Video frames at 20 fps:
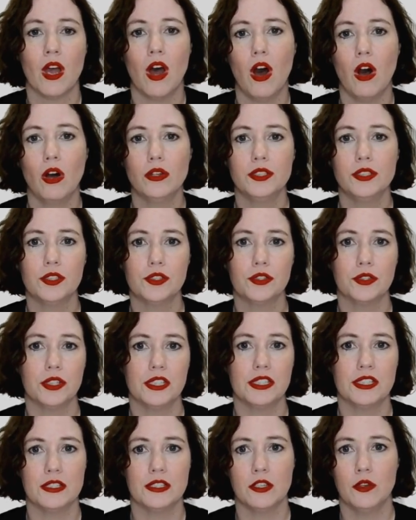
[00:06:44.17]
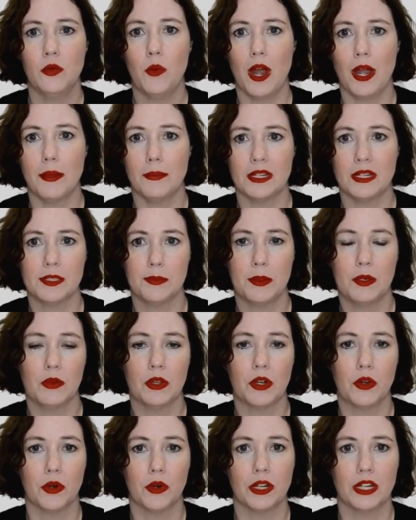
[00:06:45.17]
All destroyed CUI must be
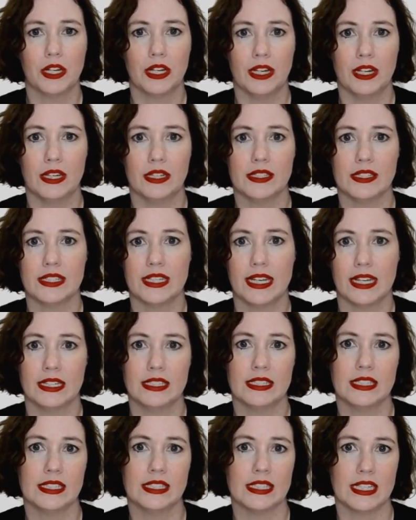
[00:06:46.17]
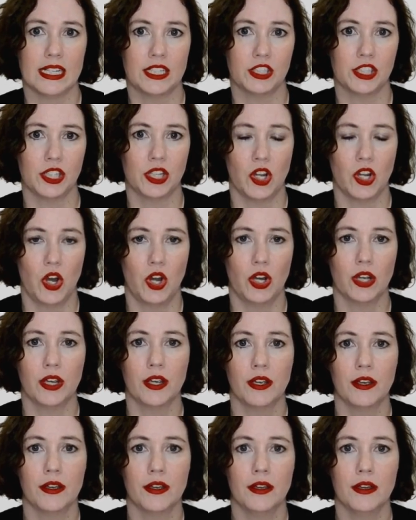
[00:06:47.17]
recorded in a sanitization log.
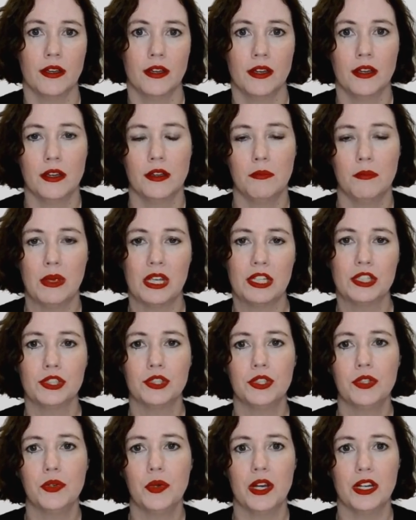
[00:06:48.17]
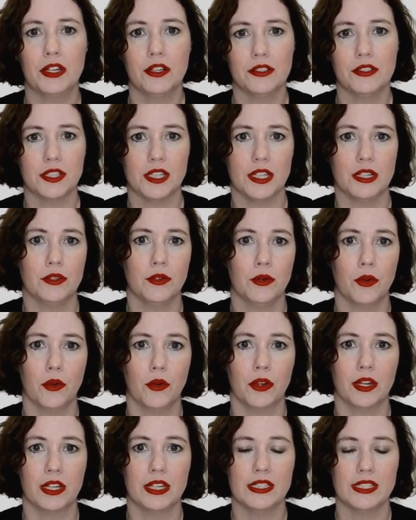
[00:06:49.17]
Make sure you understand your
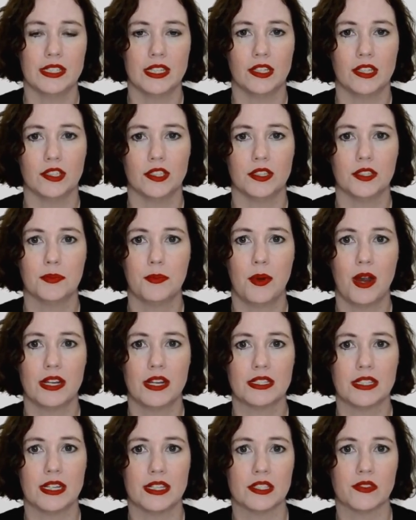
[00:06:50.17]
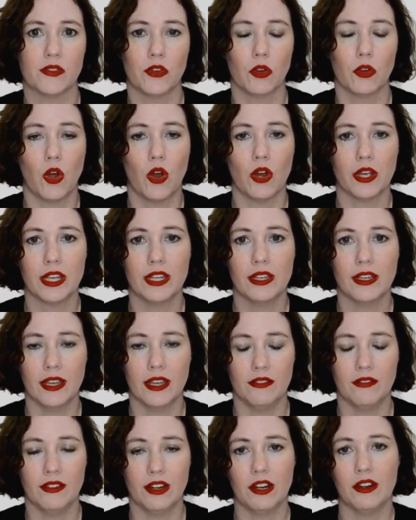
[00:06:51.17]
organization's process for logging
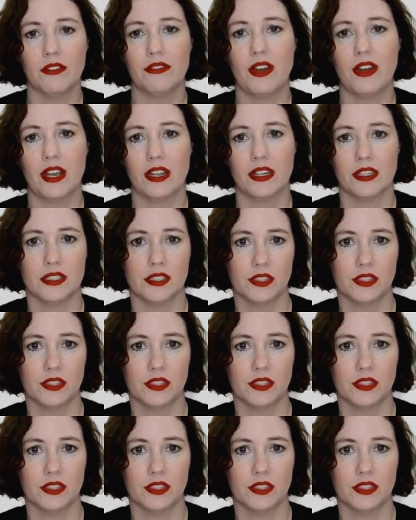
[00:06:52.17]
and verifying